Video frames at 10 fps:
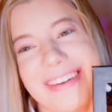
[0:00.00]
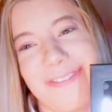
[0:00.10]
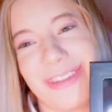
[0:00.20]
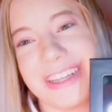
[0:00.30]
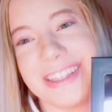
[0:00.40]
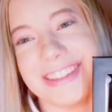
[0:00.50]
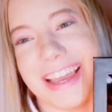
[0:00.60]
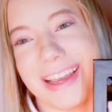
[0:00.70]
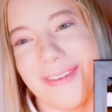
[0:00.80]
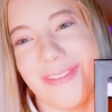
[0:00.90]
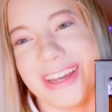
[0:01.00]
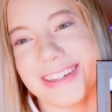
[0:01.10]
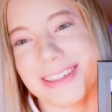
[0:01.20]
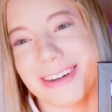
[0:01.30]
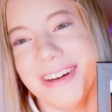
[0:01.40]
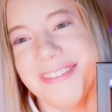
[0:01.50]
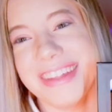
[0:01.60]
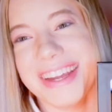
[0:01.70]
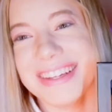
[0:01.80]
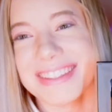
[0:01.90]
please take a picture of
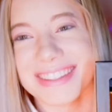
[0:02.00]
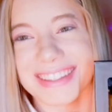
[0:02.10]
this?